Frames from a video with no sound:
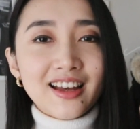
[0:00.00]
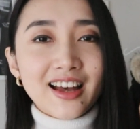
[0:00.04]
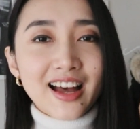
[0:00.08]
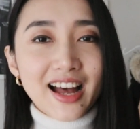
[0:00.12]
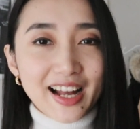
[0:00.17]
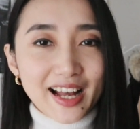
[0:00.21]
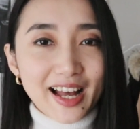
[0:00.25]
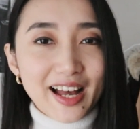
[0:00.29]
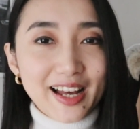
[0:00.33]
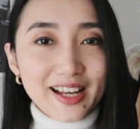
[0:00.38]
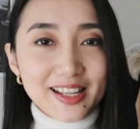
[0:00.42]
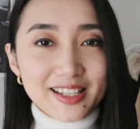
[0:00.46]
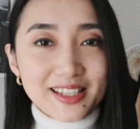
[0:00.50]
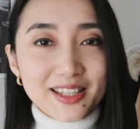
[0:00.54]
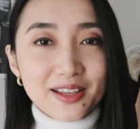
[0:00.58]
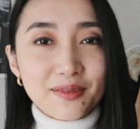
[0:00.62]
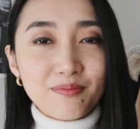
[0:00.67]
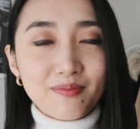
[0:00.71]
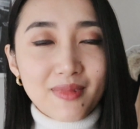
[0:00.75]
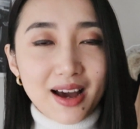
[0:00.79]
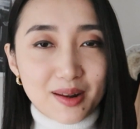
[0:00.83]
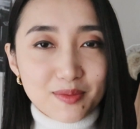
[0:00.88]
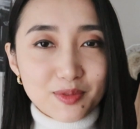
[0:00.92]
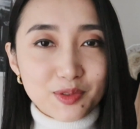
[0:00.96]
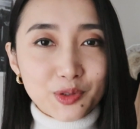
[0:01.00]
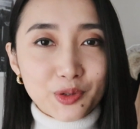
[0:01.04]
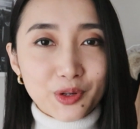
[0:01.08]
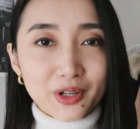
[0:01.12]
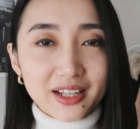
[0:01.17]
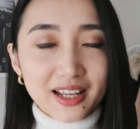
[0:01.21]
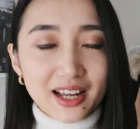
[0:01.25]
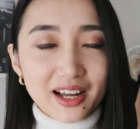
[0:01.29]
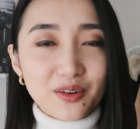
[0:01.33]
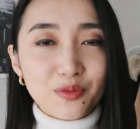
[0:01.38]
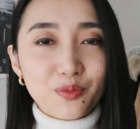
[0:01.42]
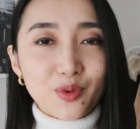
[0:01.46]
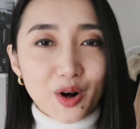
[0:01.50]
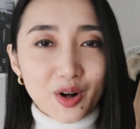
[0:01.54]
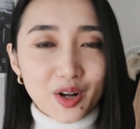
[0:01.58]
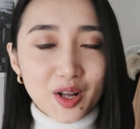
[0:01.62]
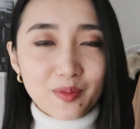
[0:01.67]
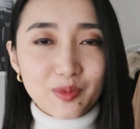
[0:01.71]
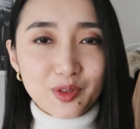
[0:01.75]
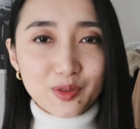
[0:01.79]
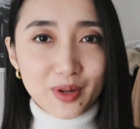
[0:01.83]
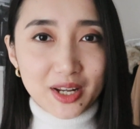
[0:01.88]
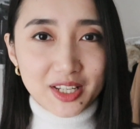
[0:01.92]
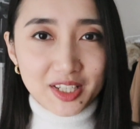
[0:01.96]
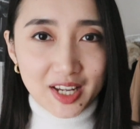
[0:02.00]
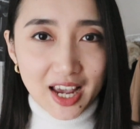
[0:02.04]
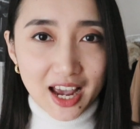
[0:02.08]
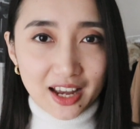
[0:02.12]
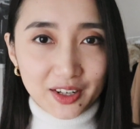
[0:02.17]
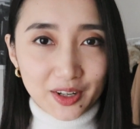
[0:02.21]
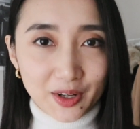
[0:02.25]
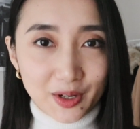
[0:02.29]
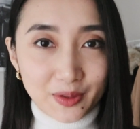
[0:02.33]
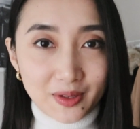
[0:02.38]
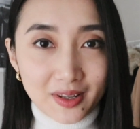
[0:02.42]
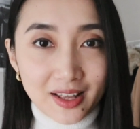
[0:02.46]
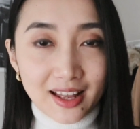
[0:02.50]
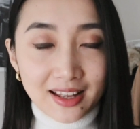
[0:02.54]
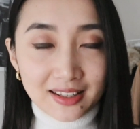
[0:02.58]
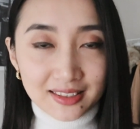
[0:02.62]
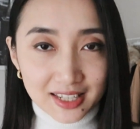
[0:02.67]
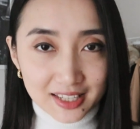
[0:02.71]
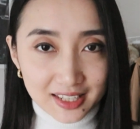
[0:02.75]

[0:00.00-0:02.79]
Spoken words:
Hi guys, my name is Gloria. Welcome to my channel.